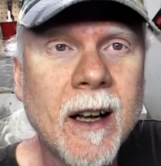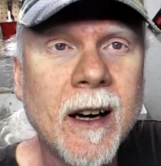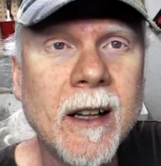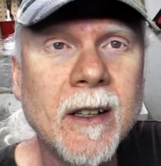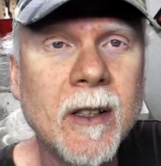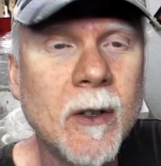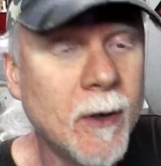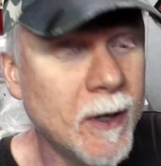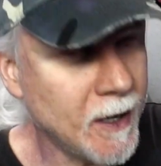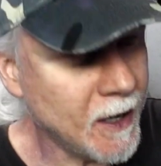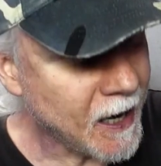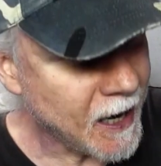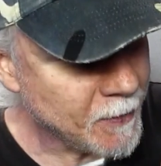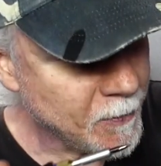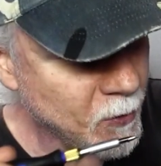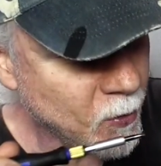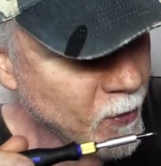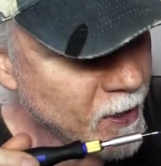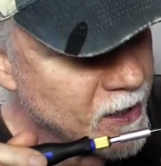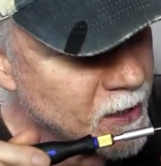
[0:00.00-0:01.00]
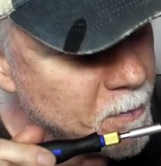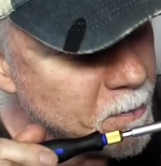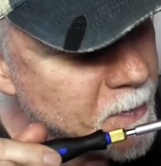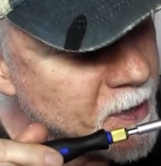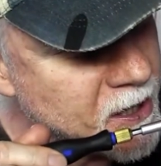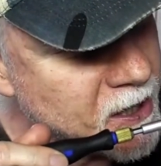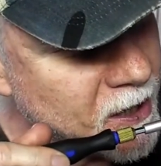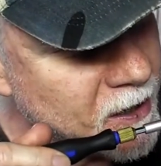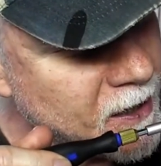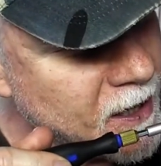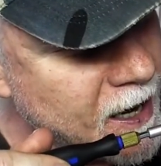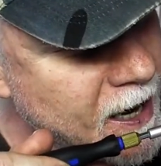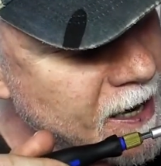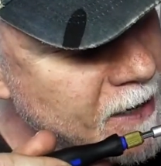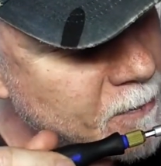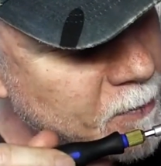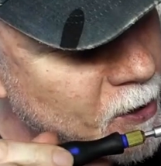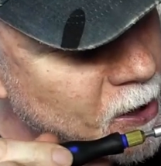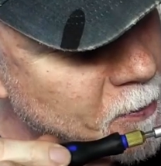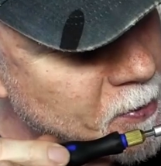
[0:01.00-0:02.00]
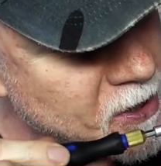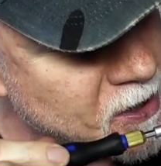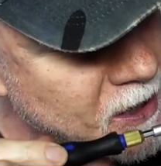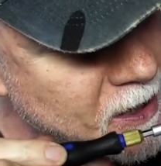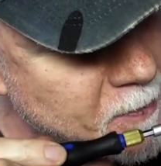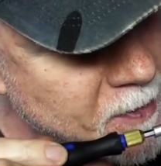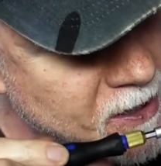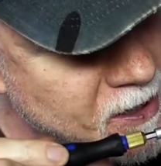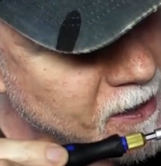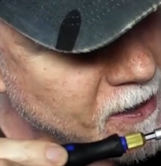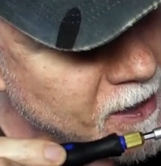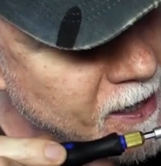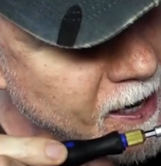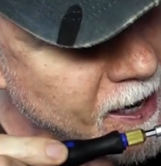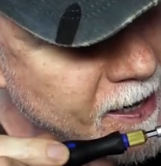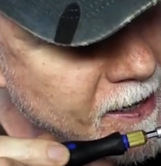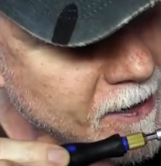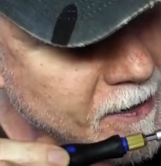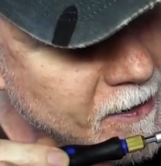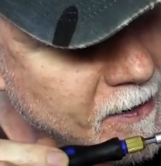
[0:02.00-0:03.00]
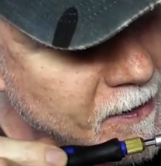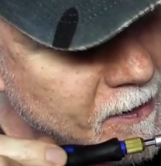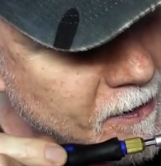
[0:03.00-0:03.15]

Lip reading: how to do it, I'm going to purposely misalign